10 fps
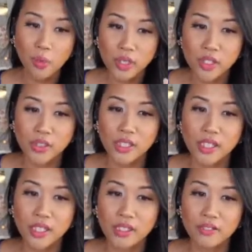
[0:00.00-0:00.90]
what's your
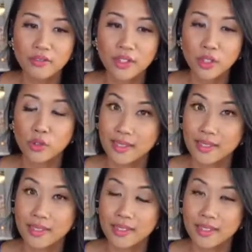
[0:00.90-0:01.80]
interview
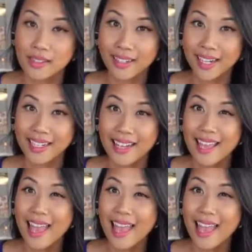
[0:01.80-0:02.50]
checklist, right?